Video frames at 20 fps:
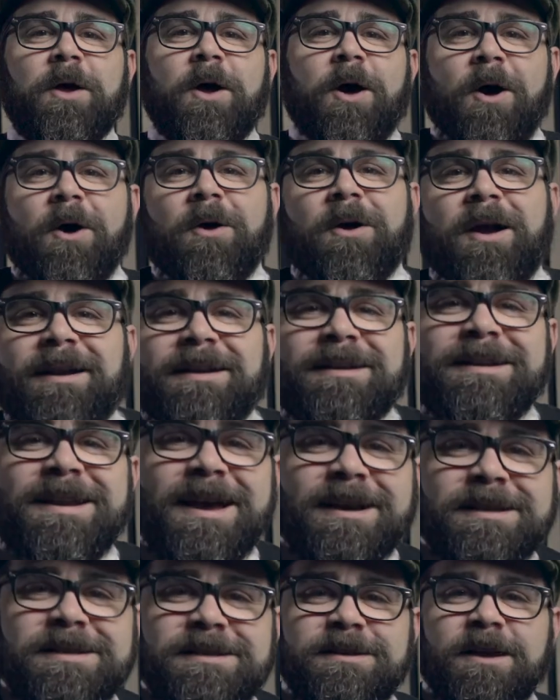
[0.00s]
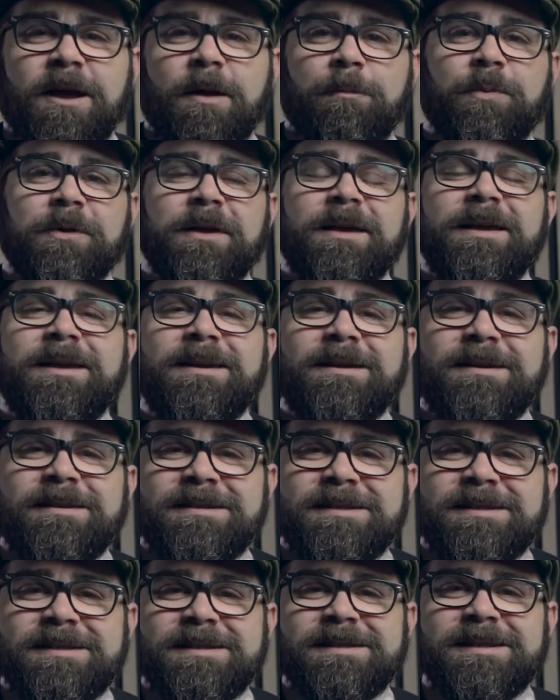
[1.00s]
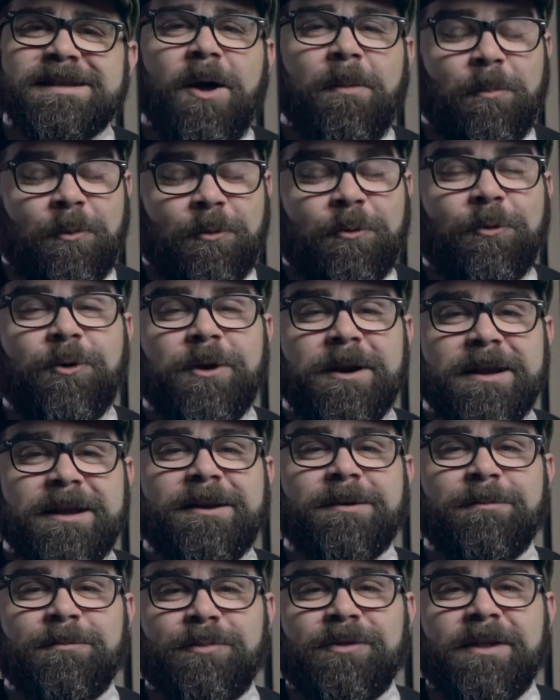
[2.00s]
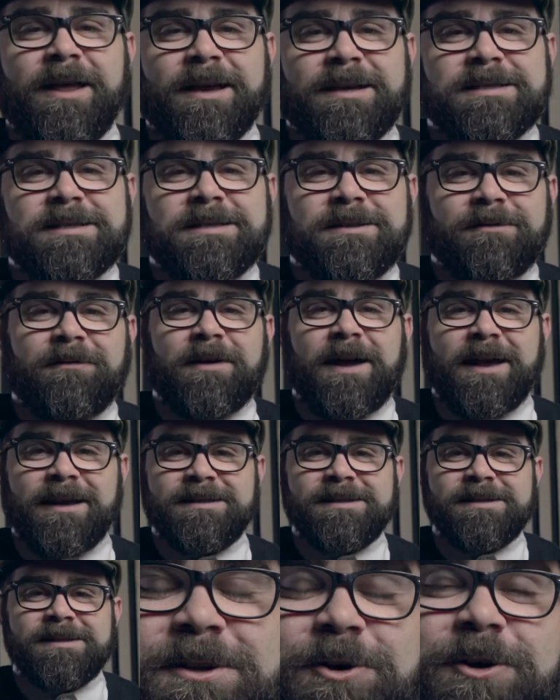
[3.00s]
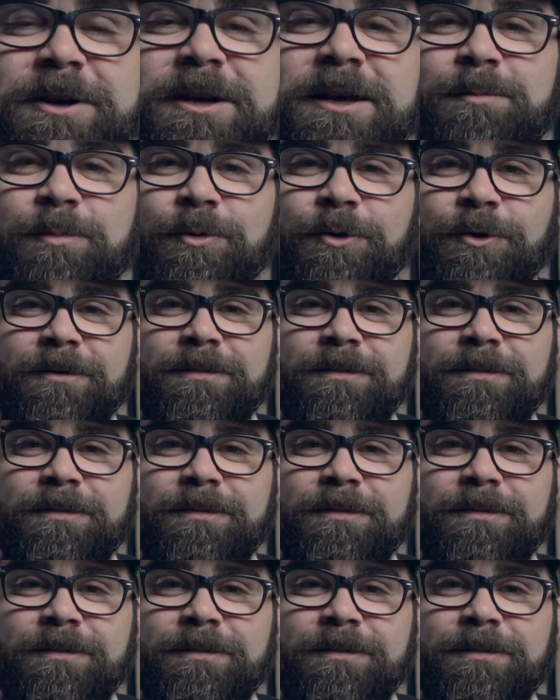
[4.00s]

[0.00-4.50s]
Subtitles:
All right, next up is a pretty complex device, your gimbal.